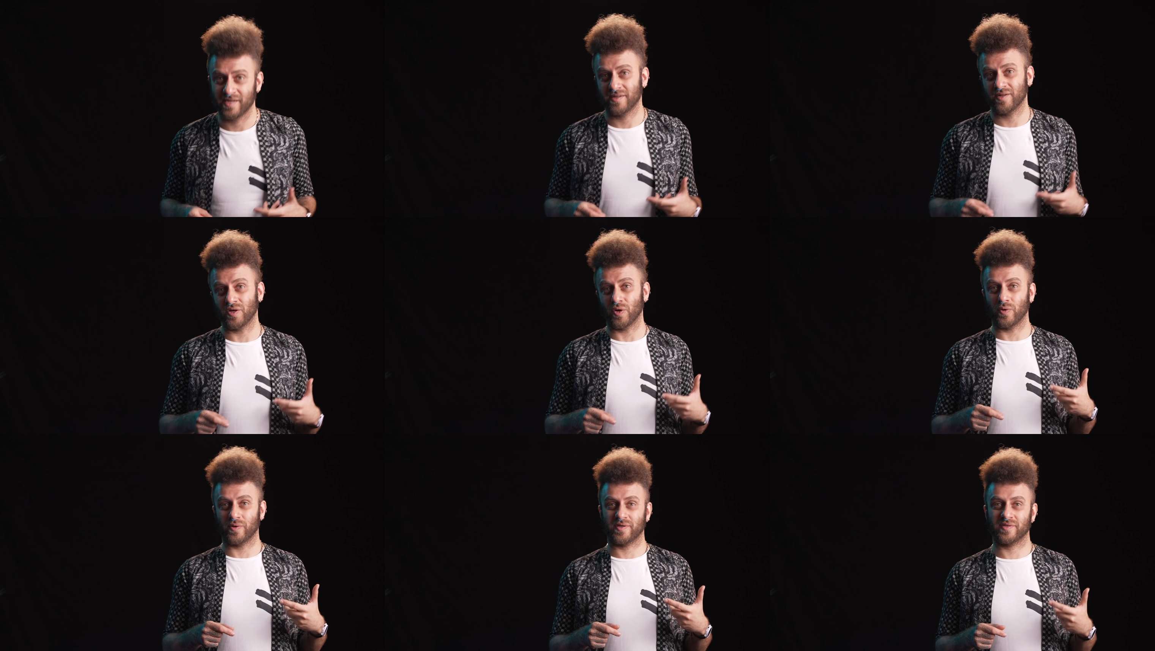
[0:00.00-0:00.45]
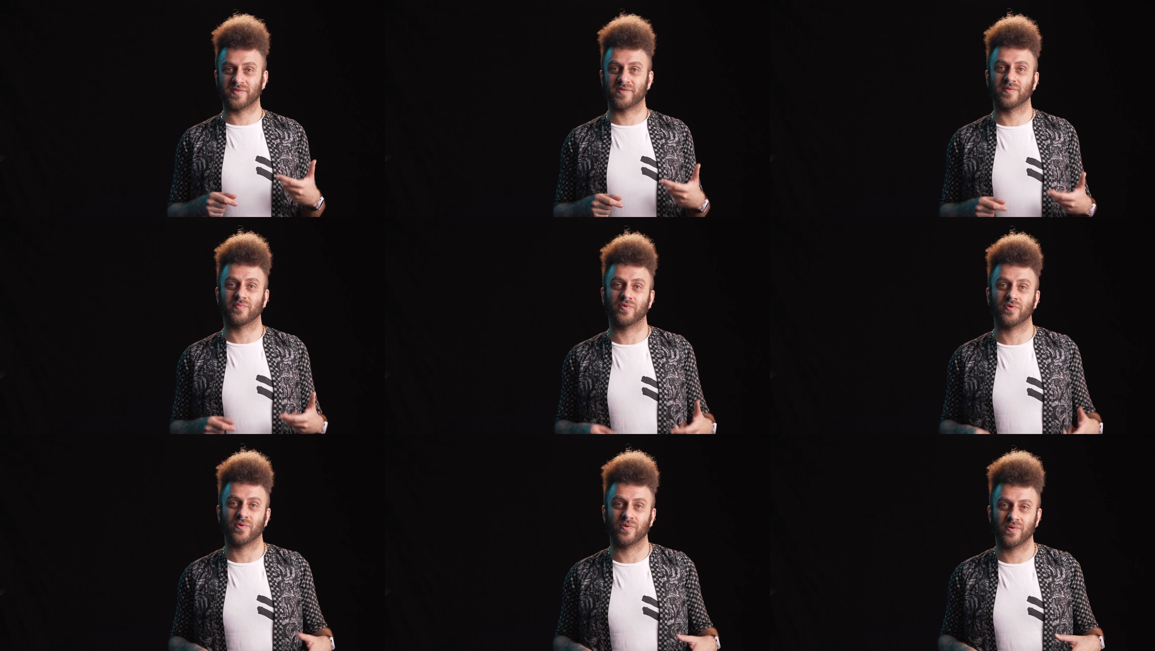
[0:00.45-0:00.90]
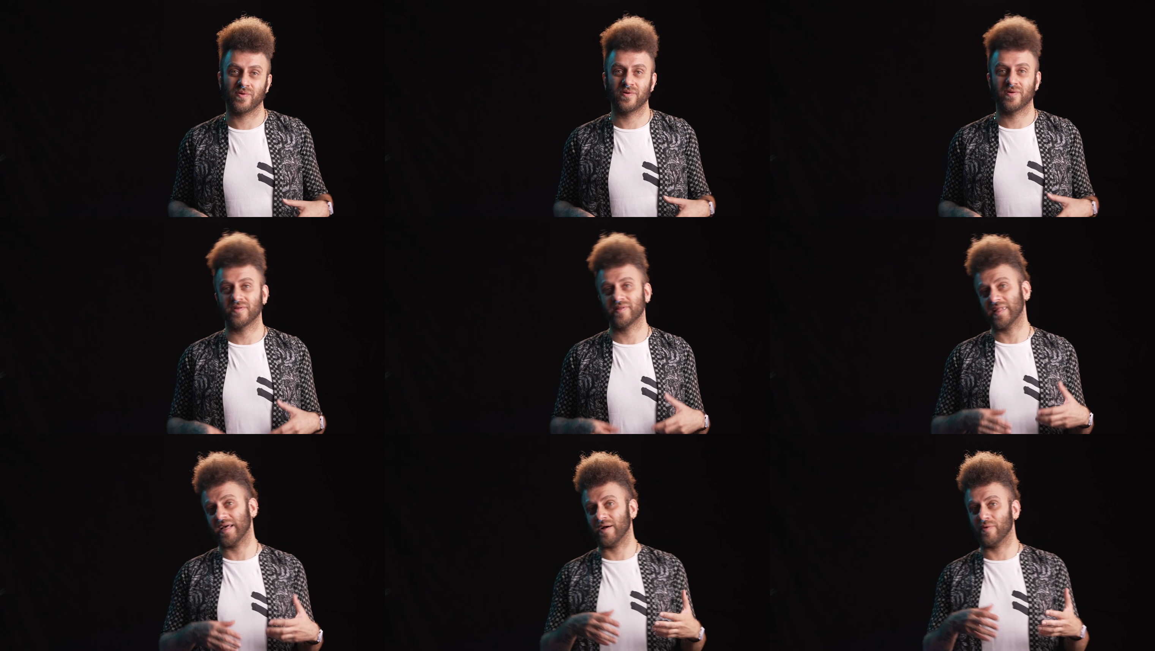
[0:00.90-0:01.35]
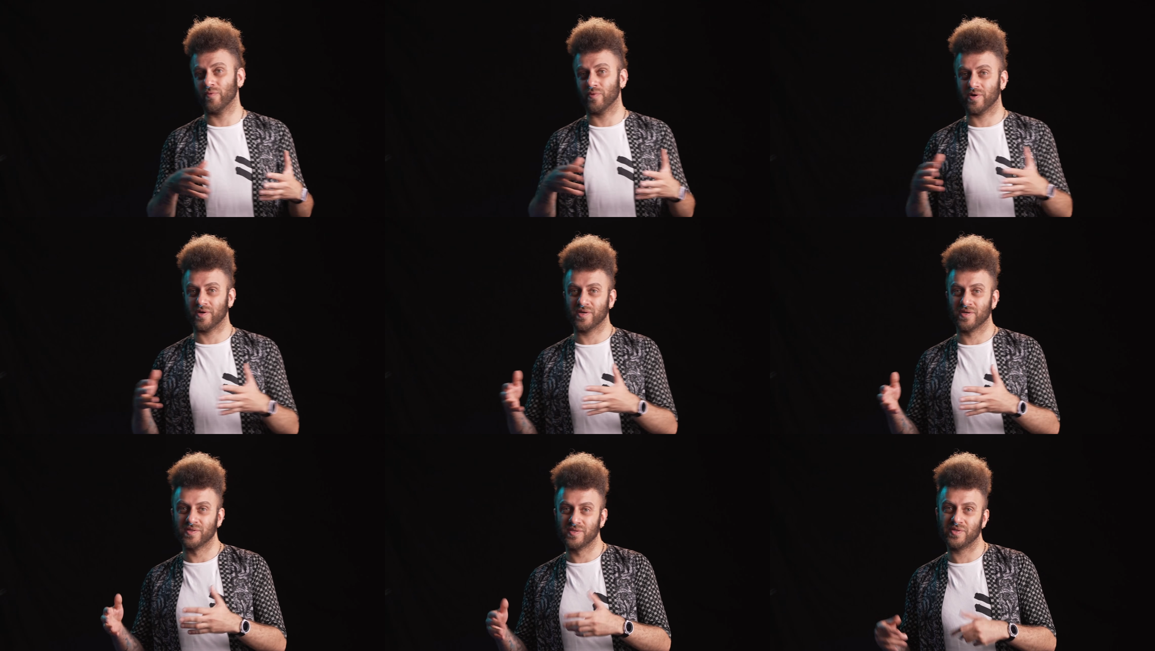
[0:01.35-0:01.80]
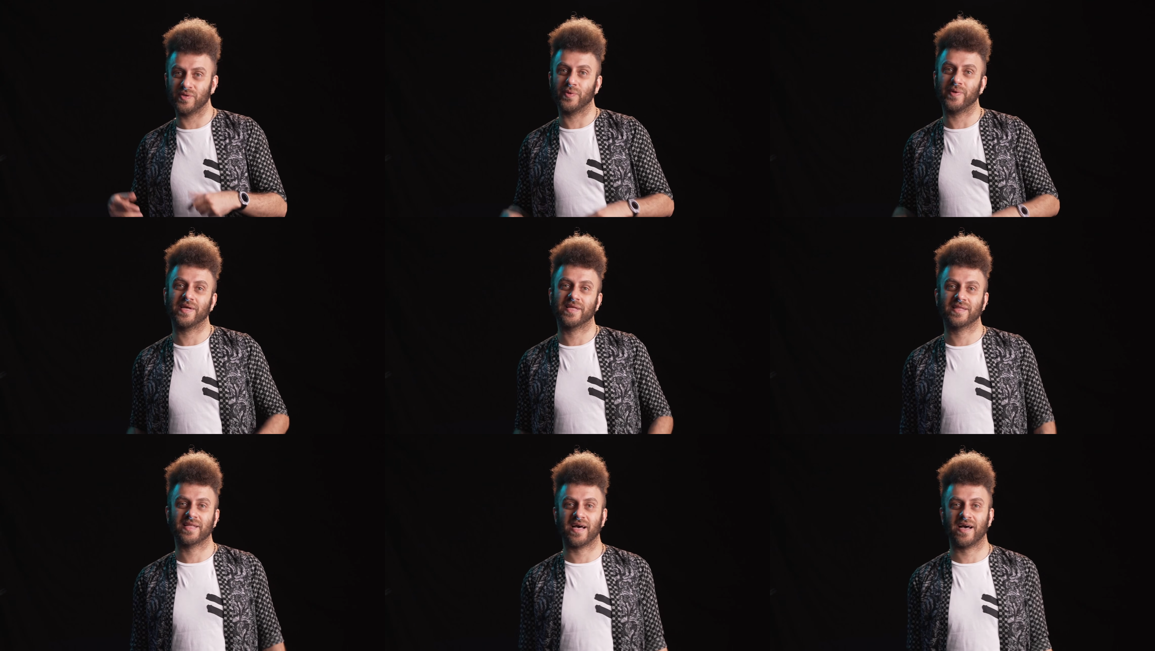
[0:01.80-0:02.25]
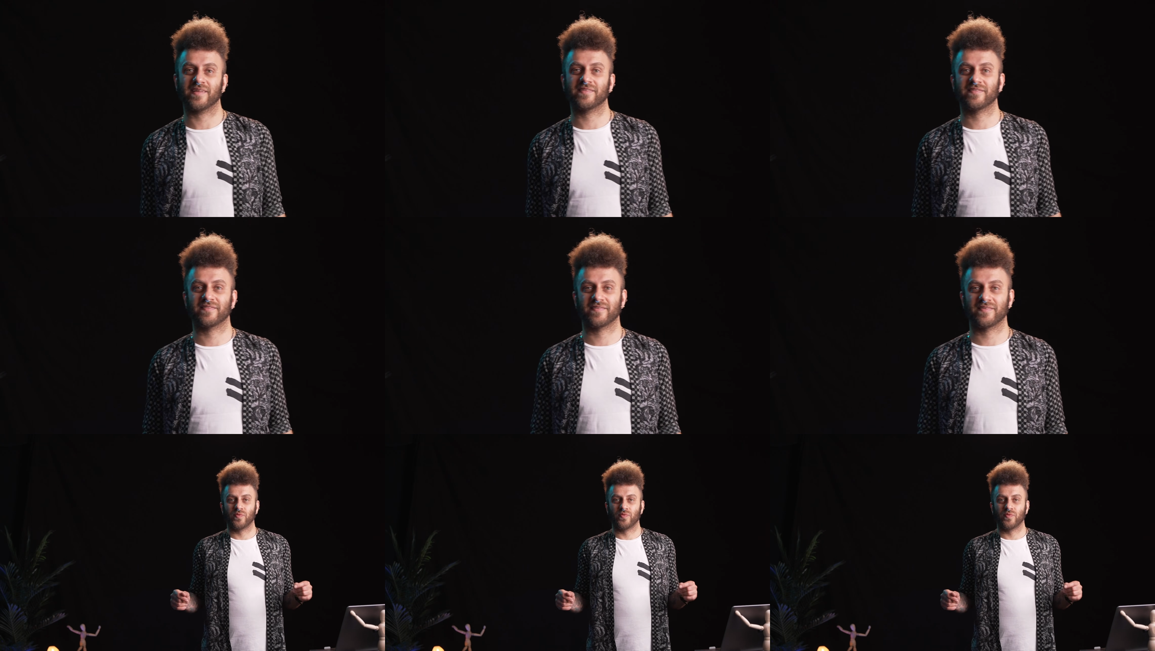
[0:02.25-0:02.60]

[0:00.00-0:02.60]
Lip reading: noticeable that we're doing that.